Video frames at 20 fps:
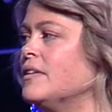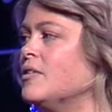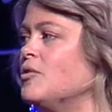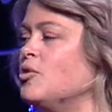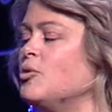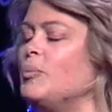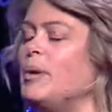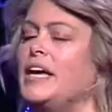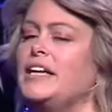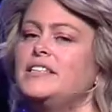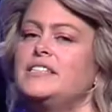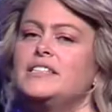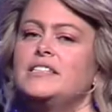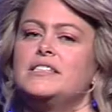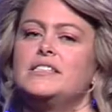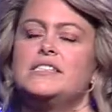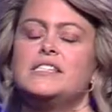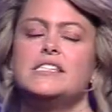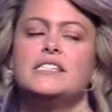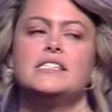
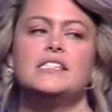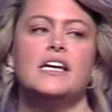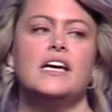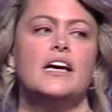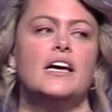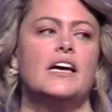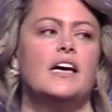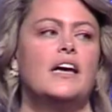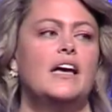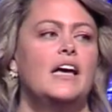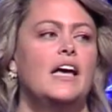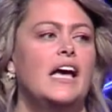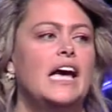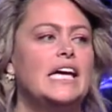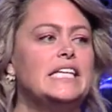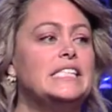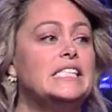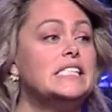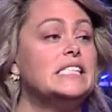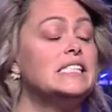Repentance is a
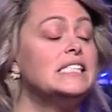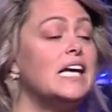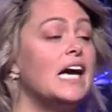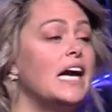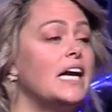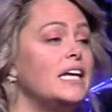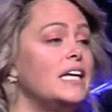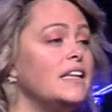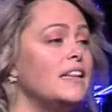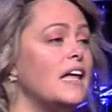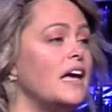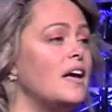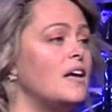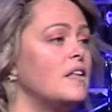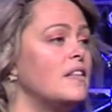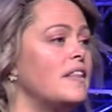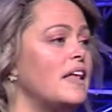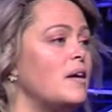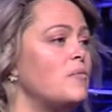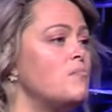deciding
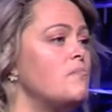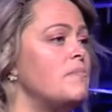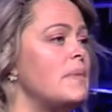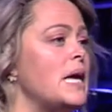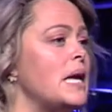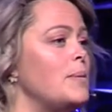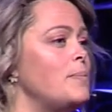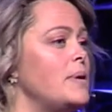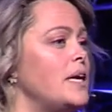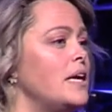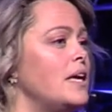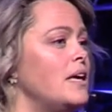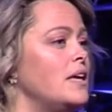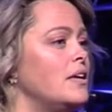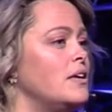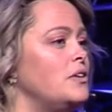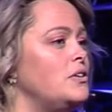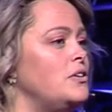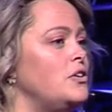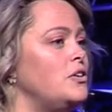that
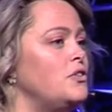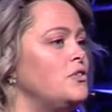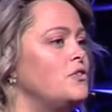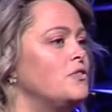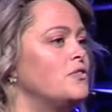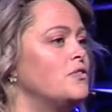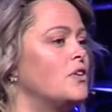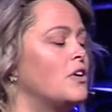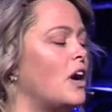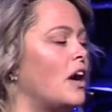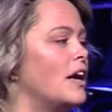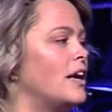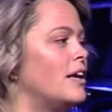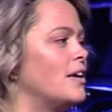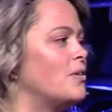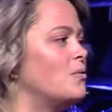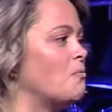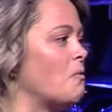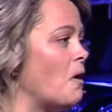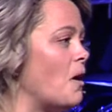maybe you've got
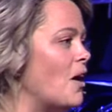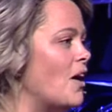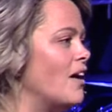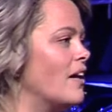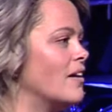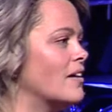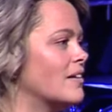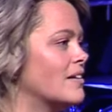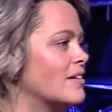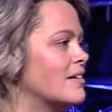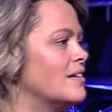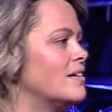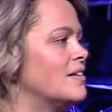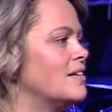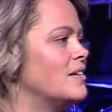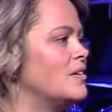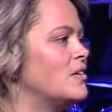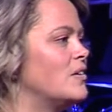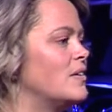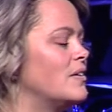it wrong.
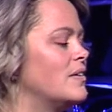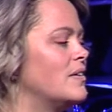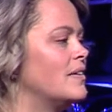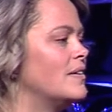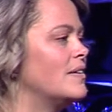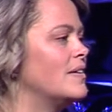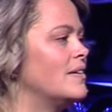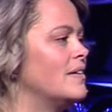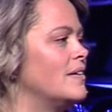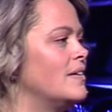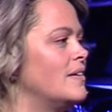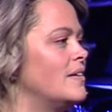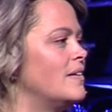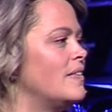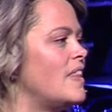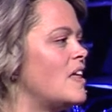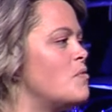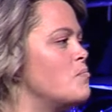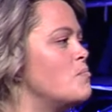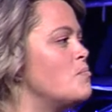
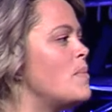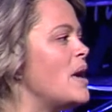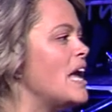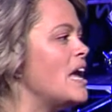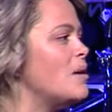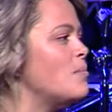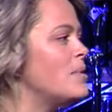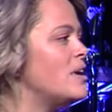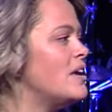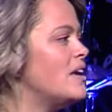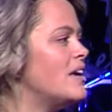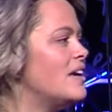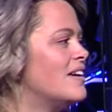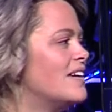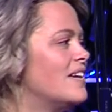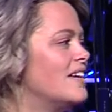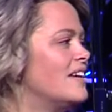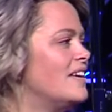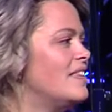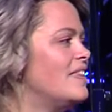That
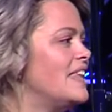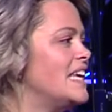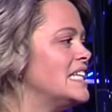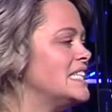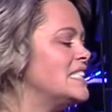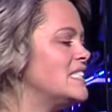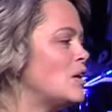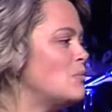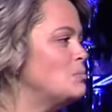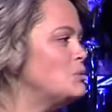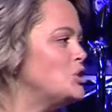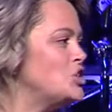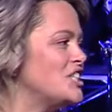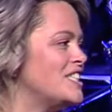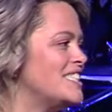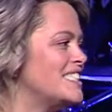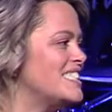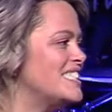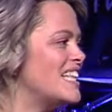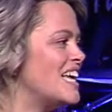maybe the
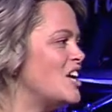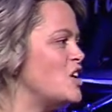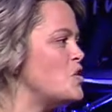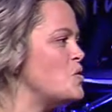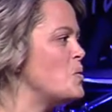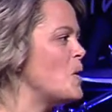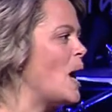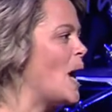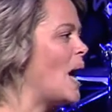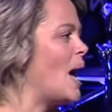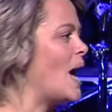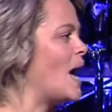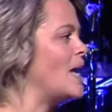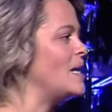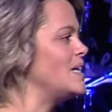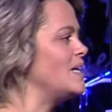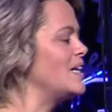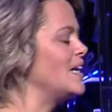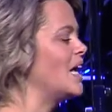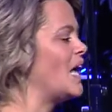assumptions that you
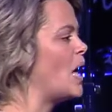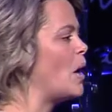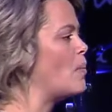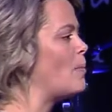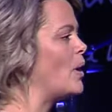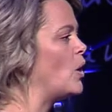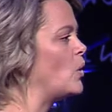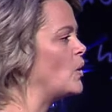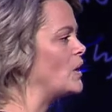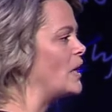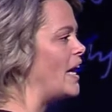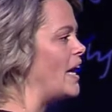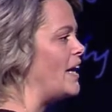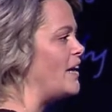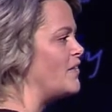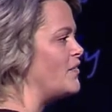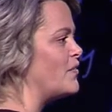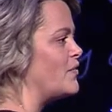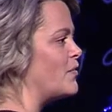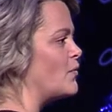had about
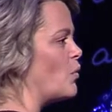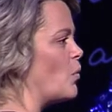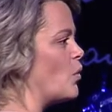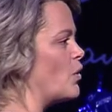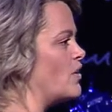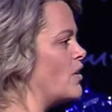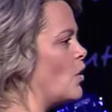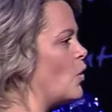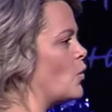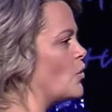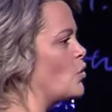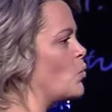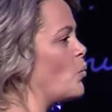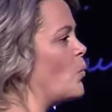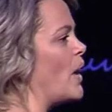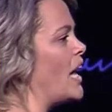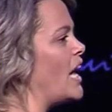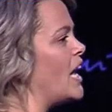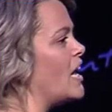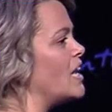life or the
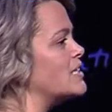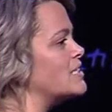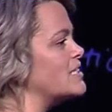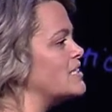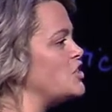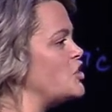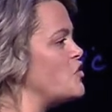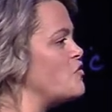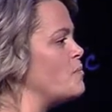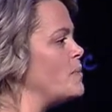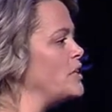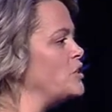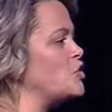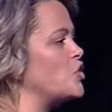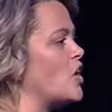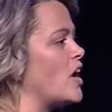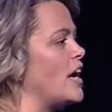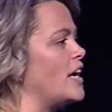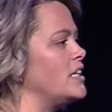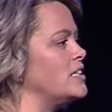ways you've been
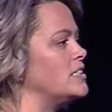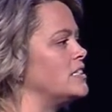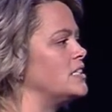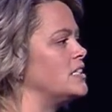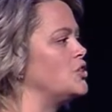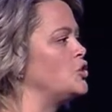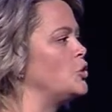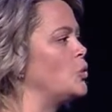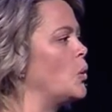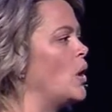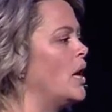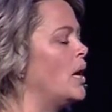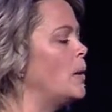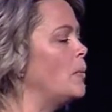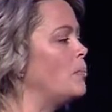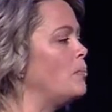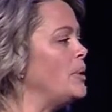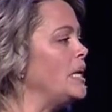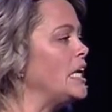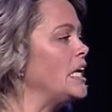trying to
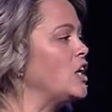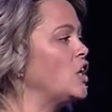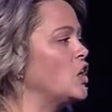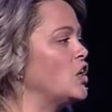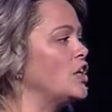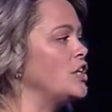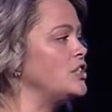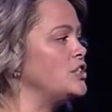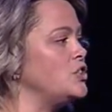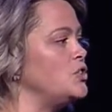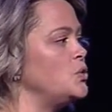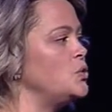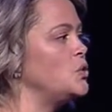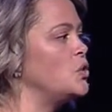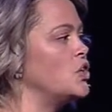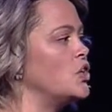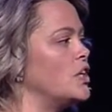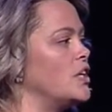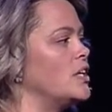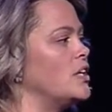be good, do
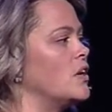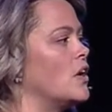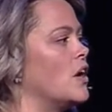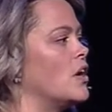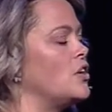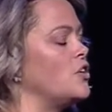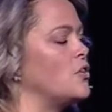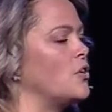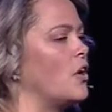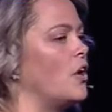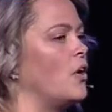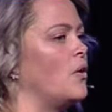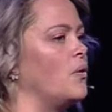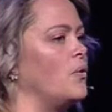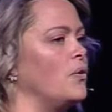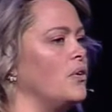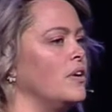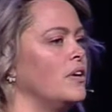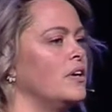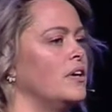good on your
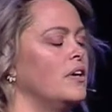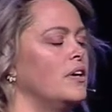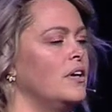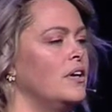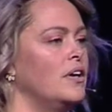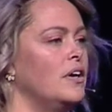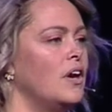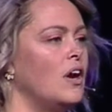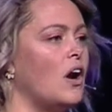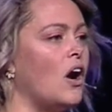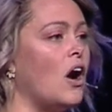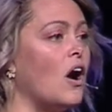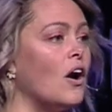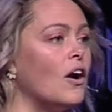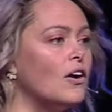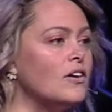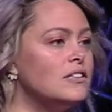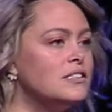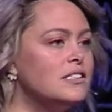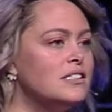own
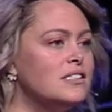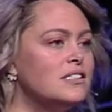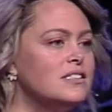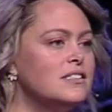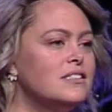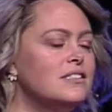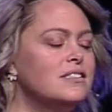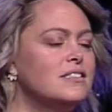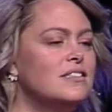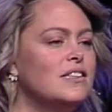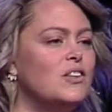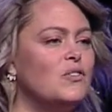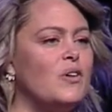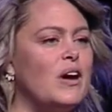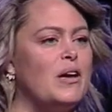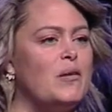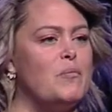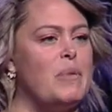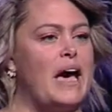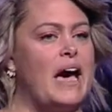aren't the
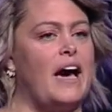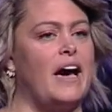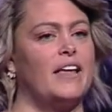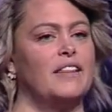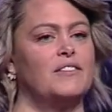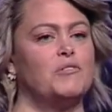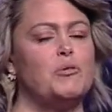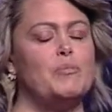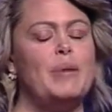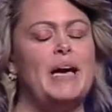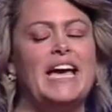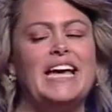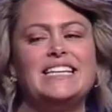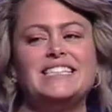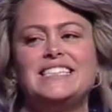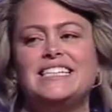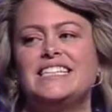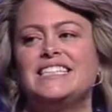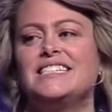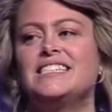right path.
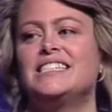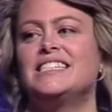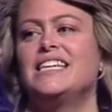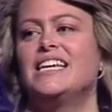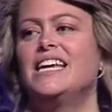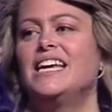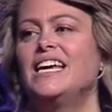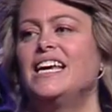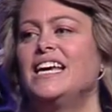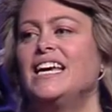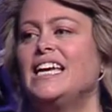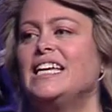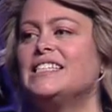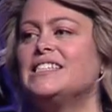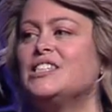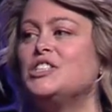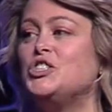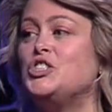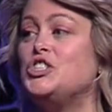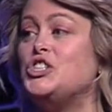Repentance
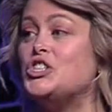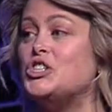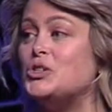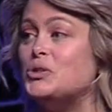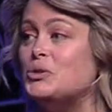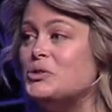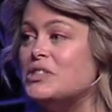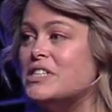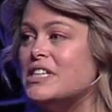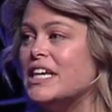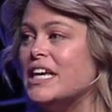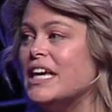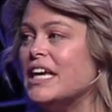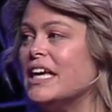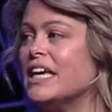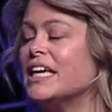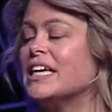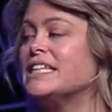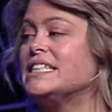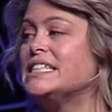is a
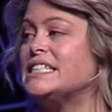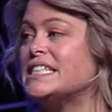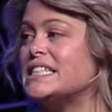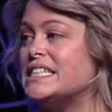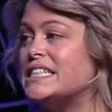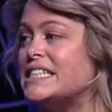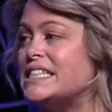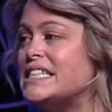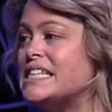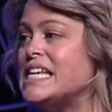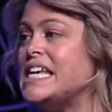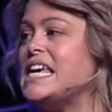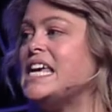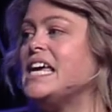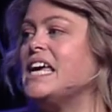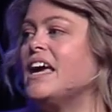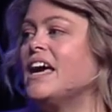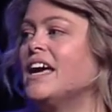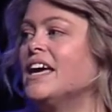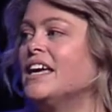choosing to
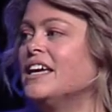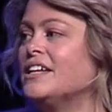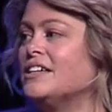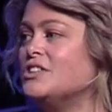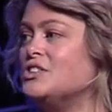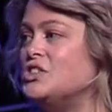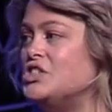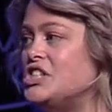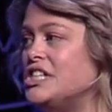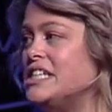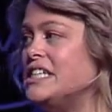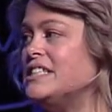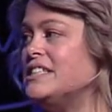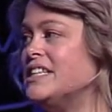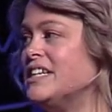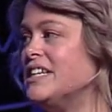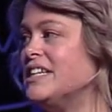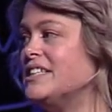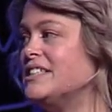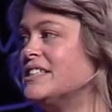see
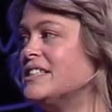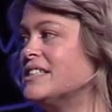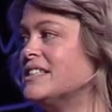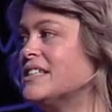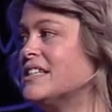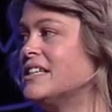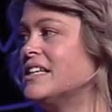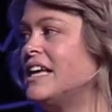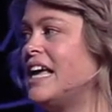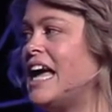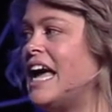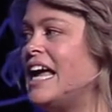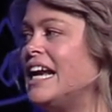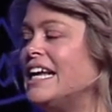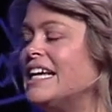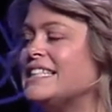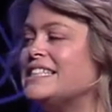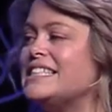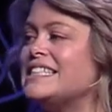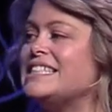Jesus, and
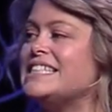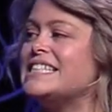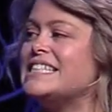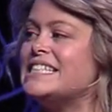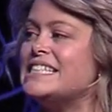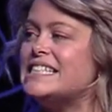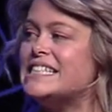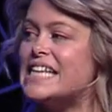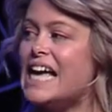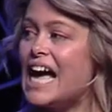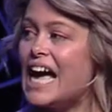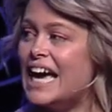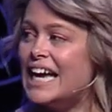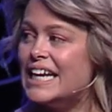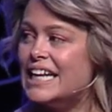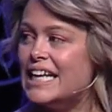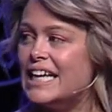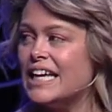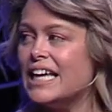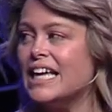it's a
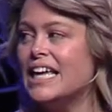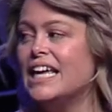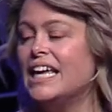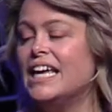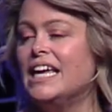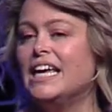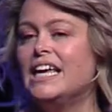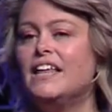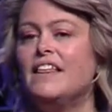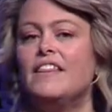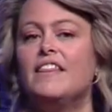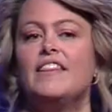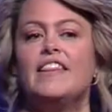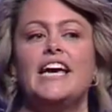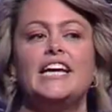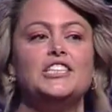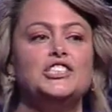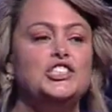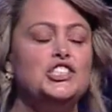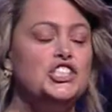deciding
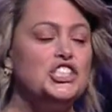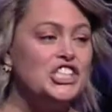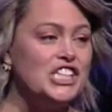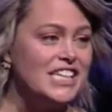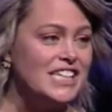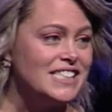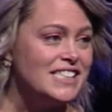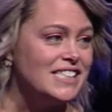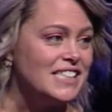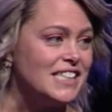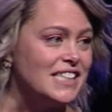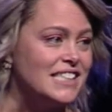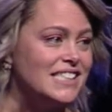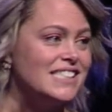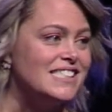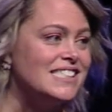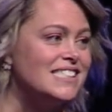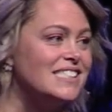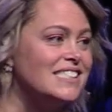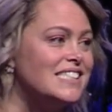that
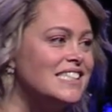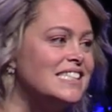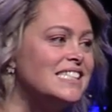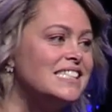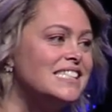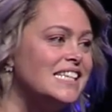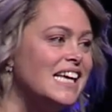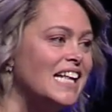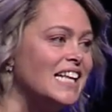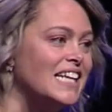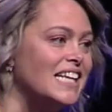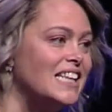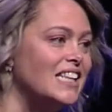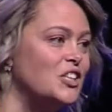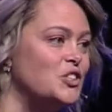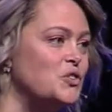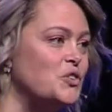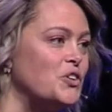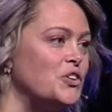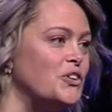Jesus is telling
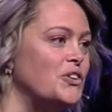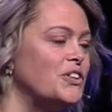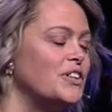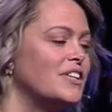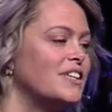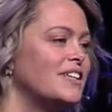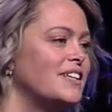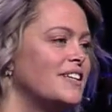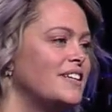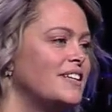the truth,